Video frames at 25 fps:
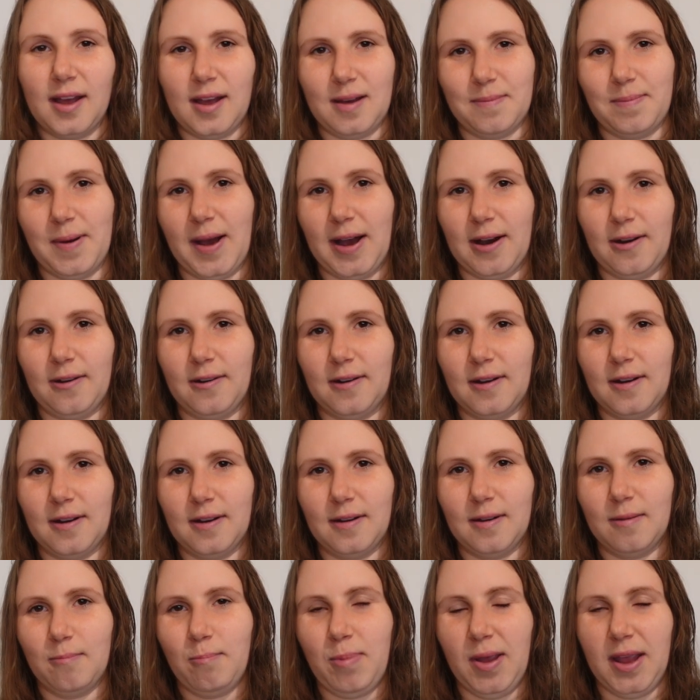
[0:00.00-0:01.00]
about
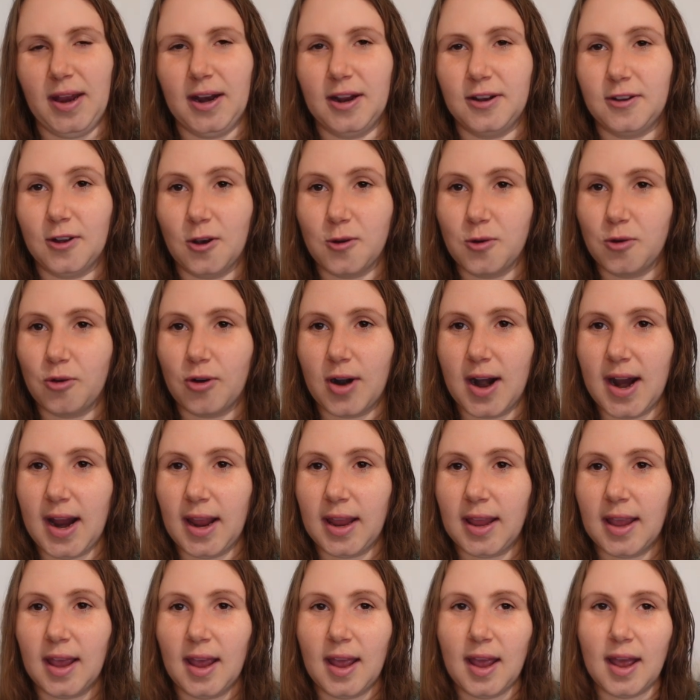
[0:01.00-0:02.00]
being a donor
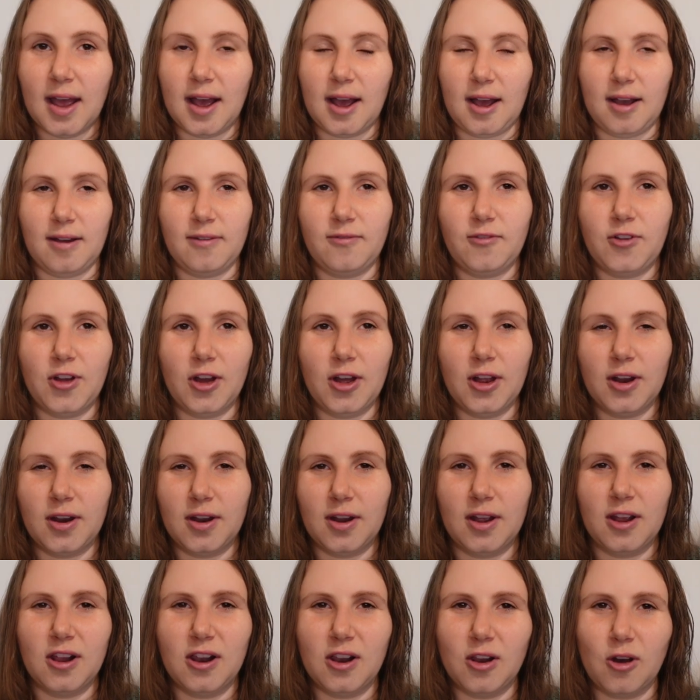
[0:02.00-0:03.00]
egg. I've
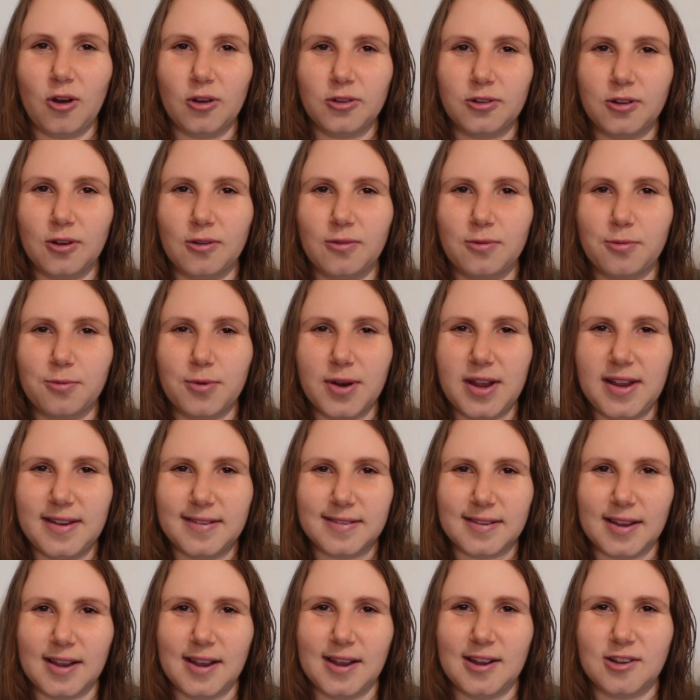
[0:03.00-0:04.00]
done a lot of
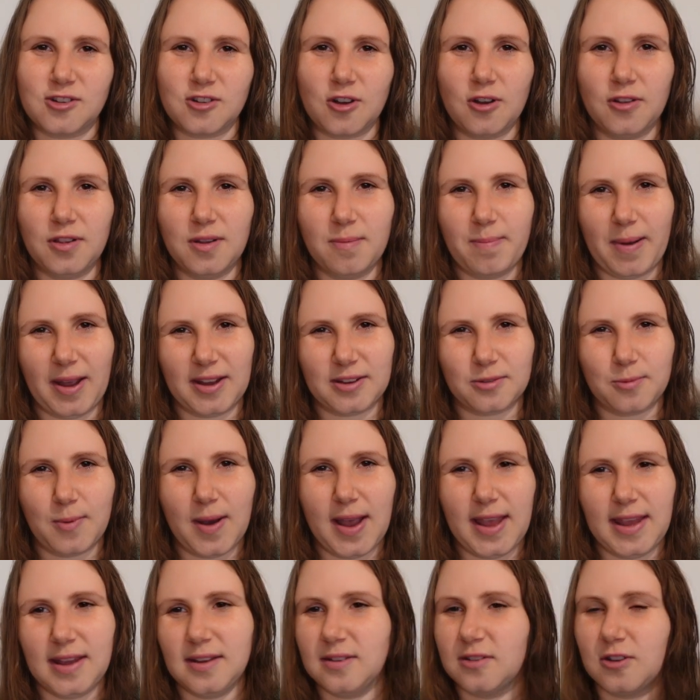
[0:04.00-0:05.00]
research on the best
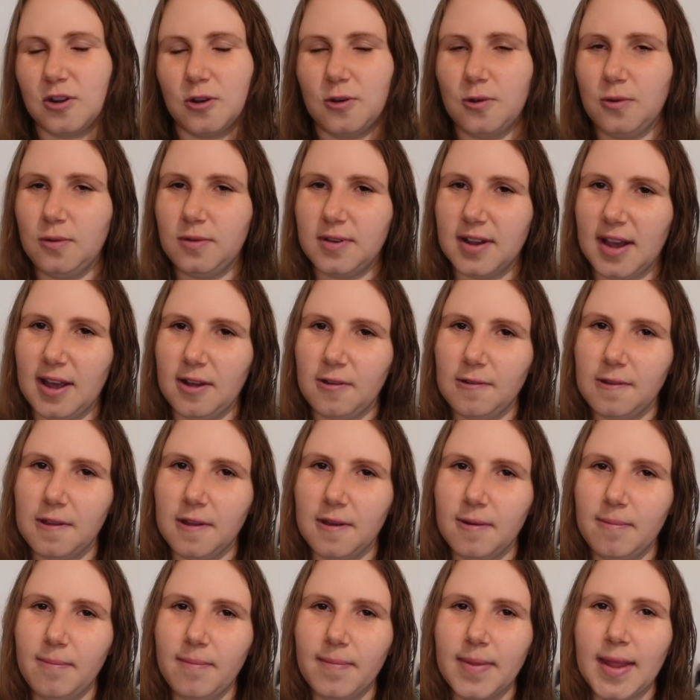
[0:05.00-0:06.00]
ways to tell
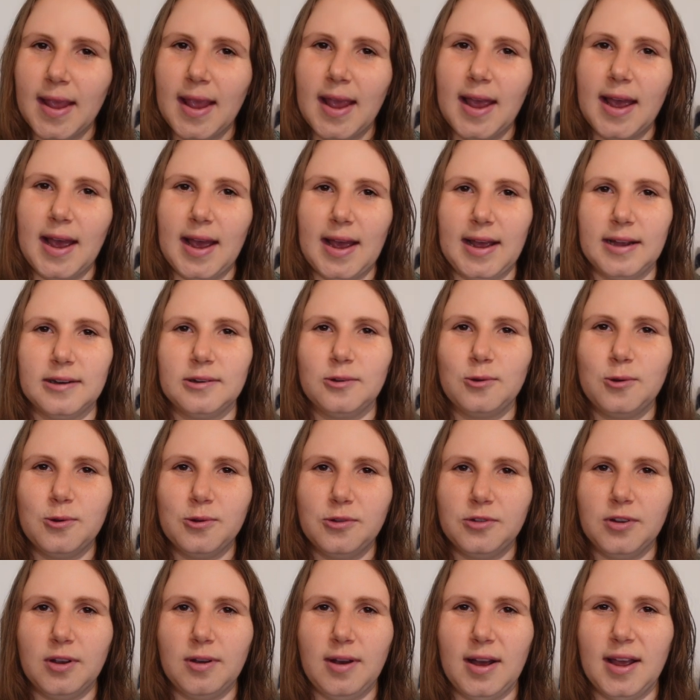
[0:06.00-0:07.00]
them, and
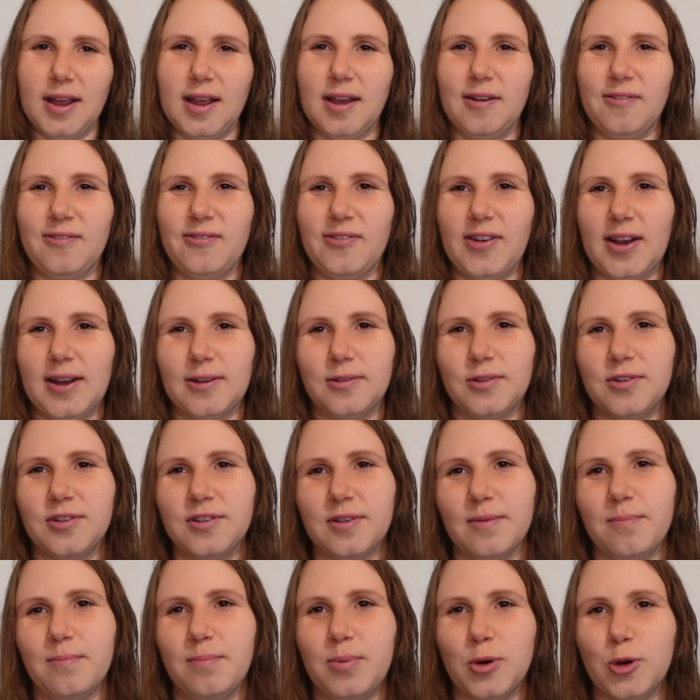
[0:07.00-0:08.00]
also I have found
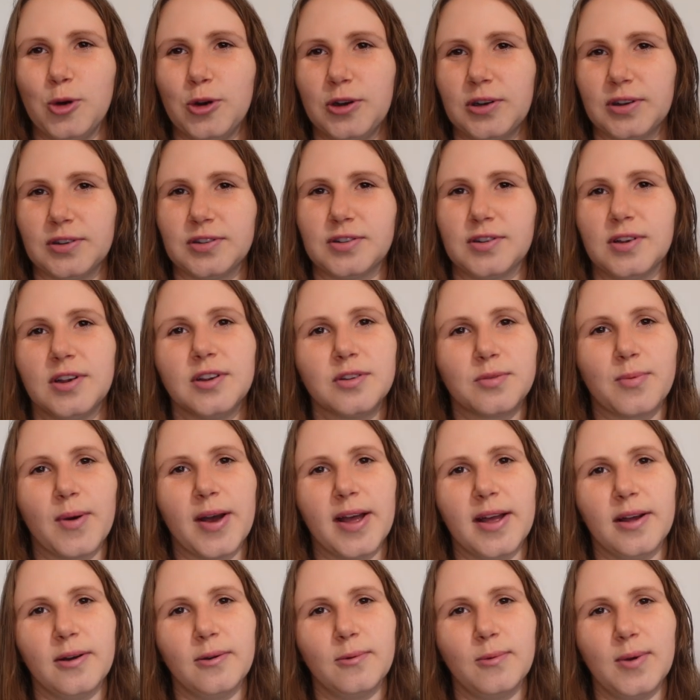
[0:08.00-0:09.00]
some books as
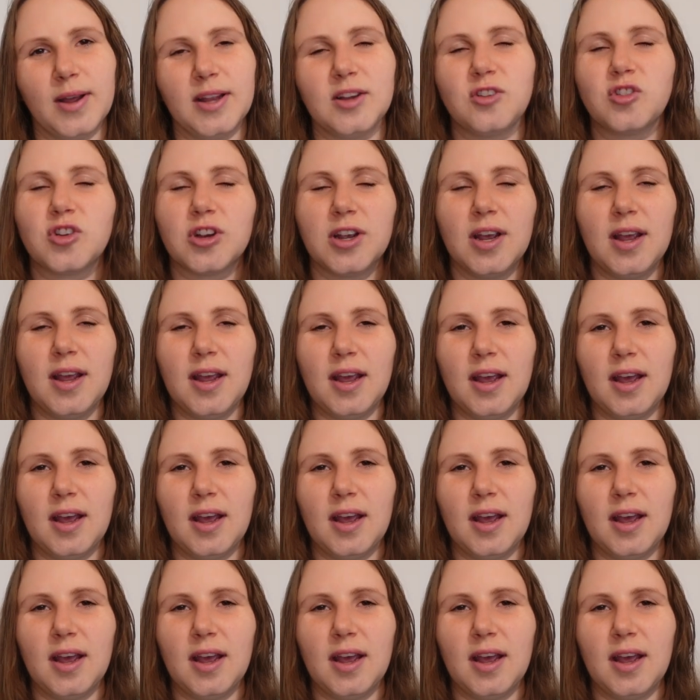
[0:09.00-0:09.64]
well, which